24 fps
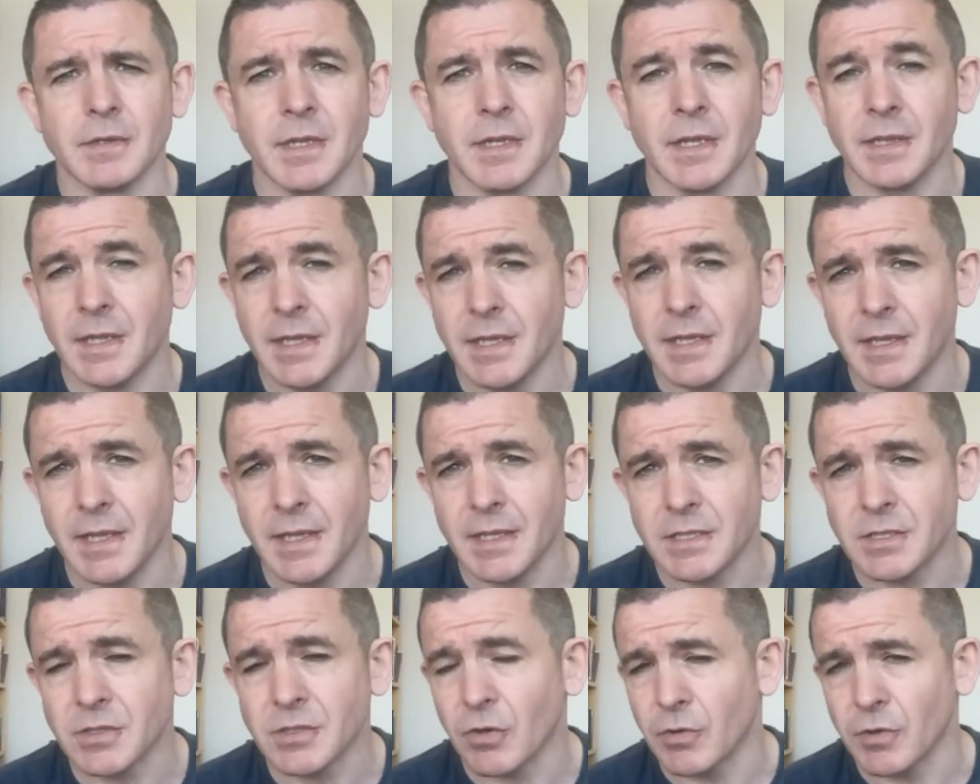that did
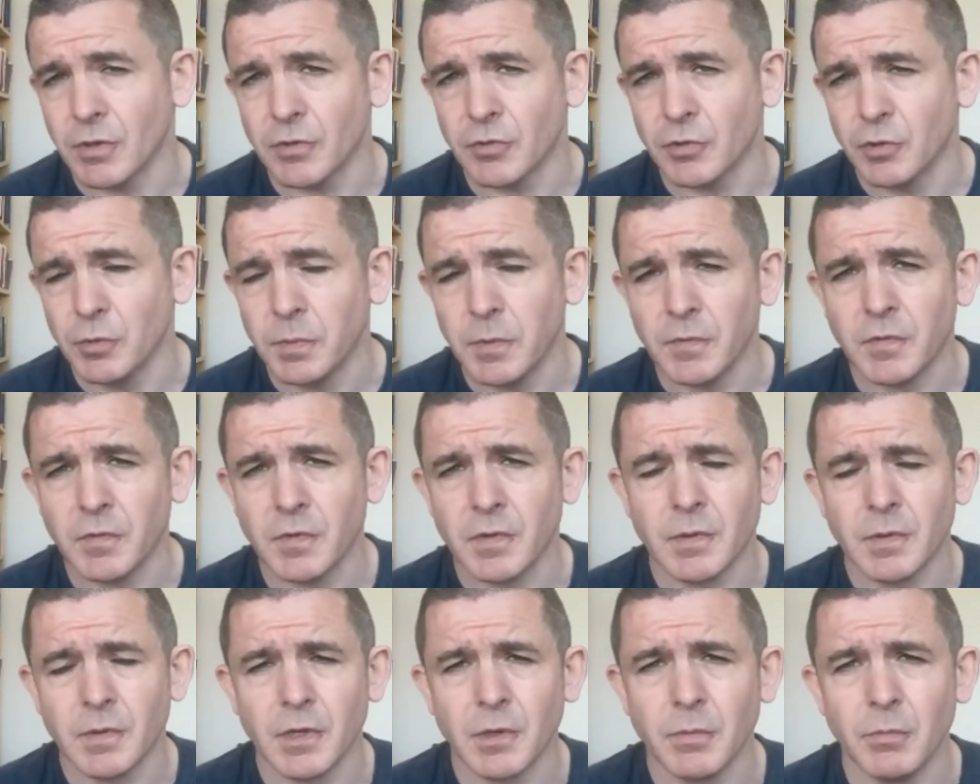this or the group of
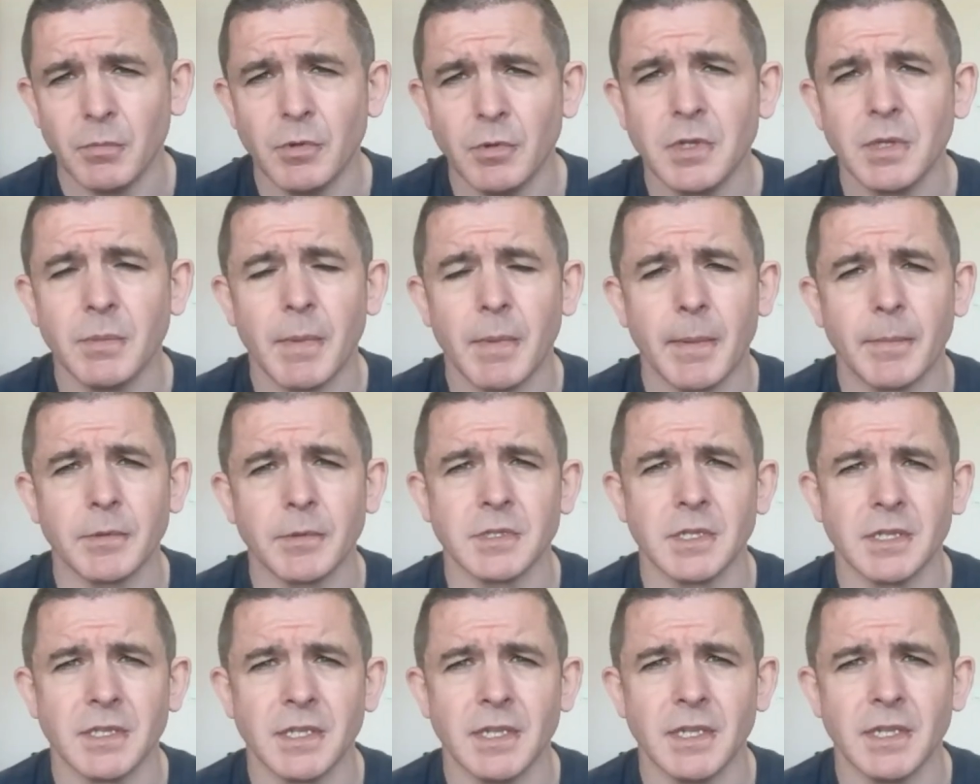community members
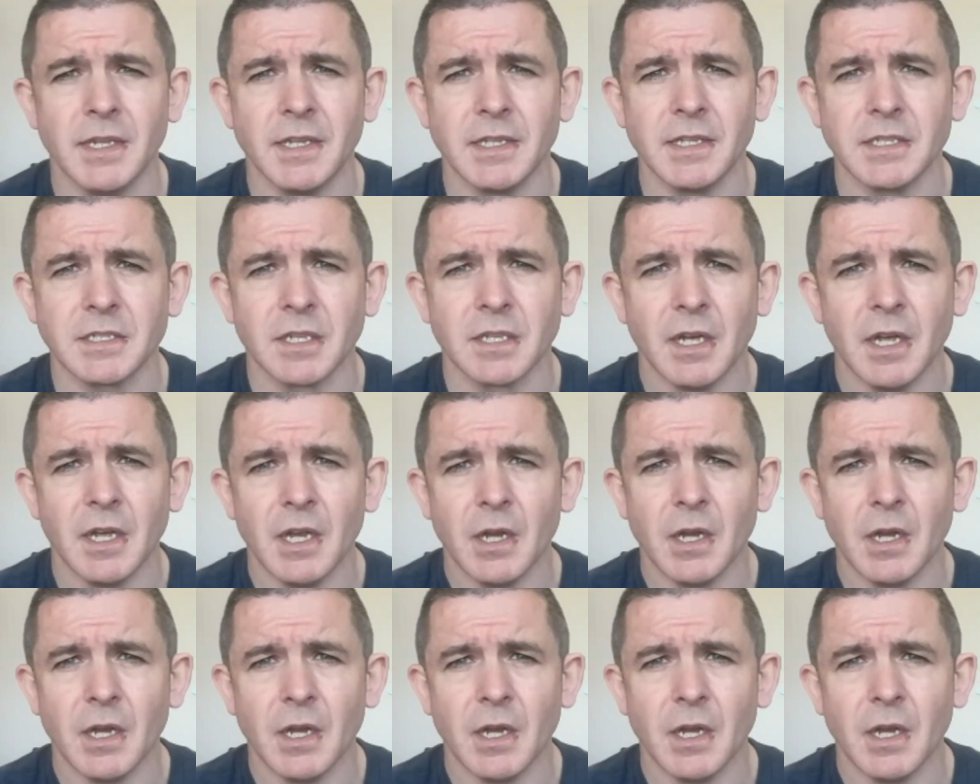that did this